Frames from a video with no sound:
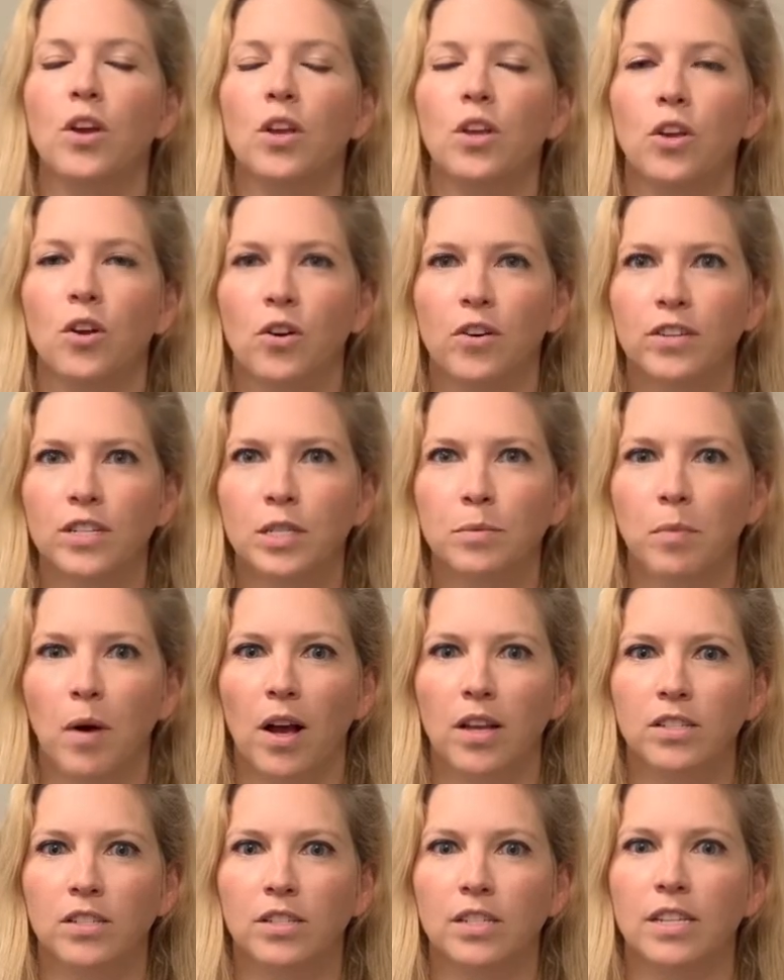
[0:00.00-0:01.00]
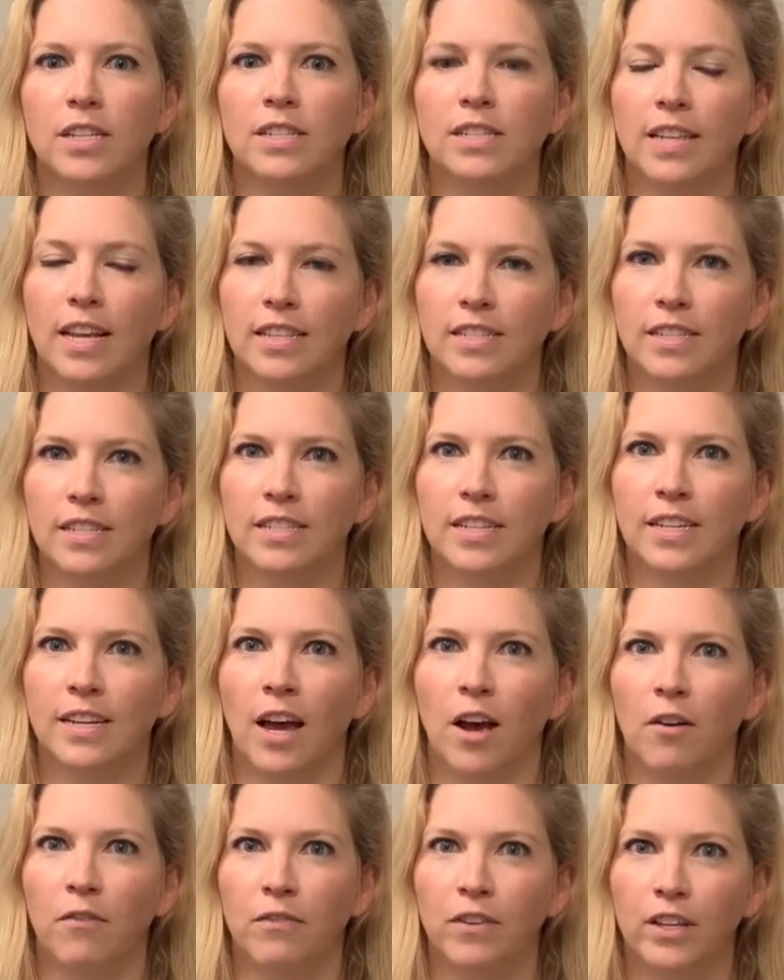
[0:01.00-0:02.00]
Your response to the census can
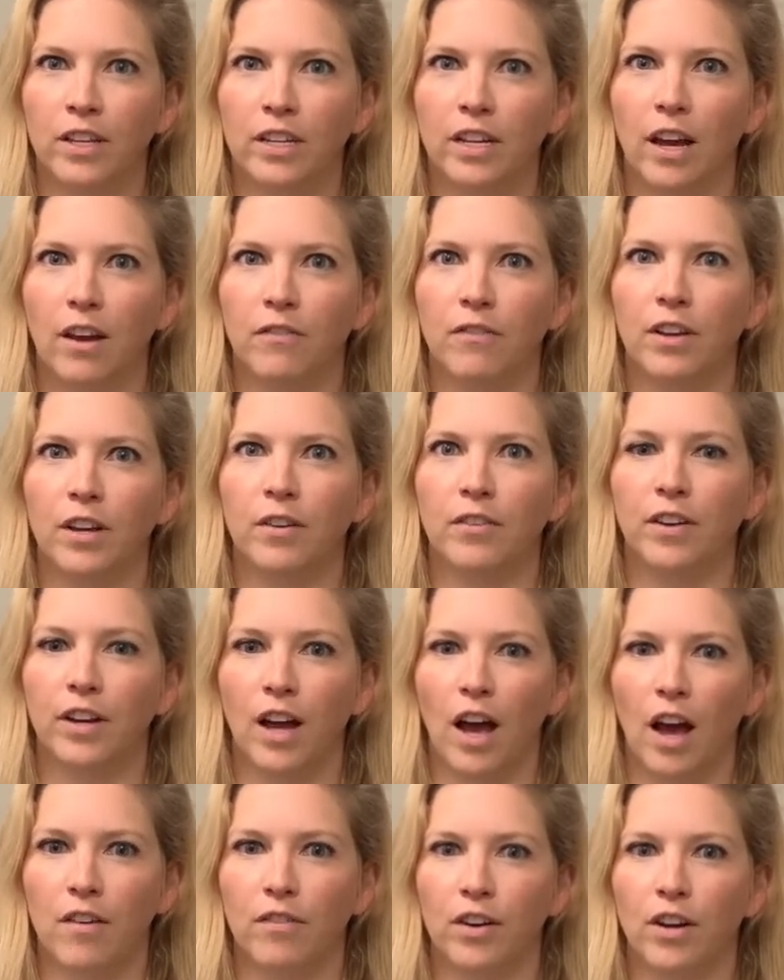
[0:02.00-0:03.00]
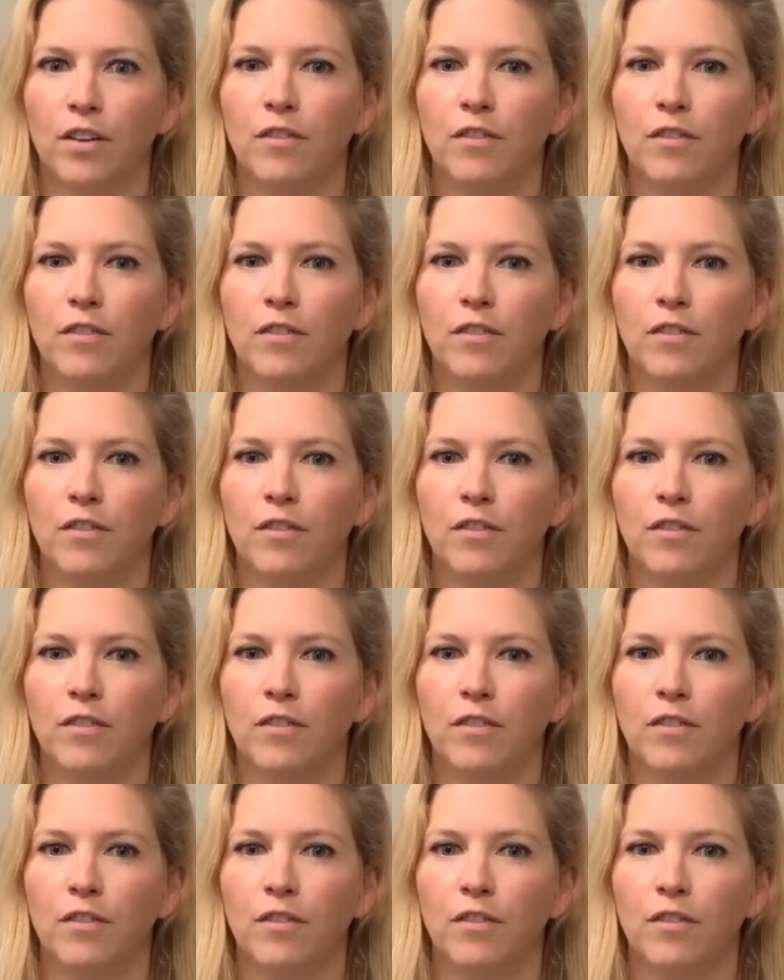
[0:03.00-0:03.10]
help Philadelphia recover